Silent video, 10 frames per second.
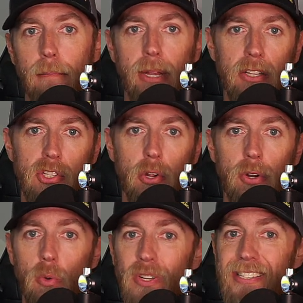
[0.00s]

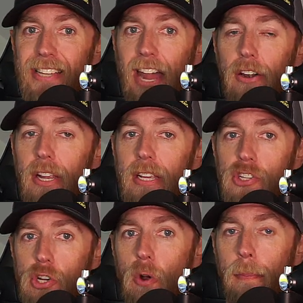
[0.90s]
Minnesota with Saturday's
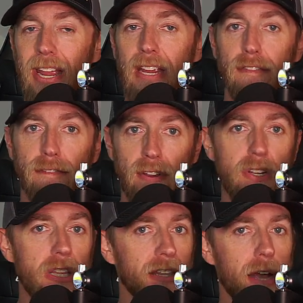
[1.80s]
show paying
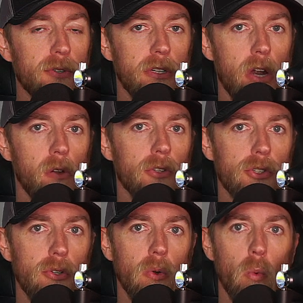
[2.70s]
$50,000
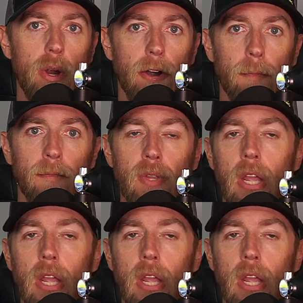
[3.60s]
to the winner.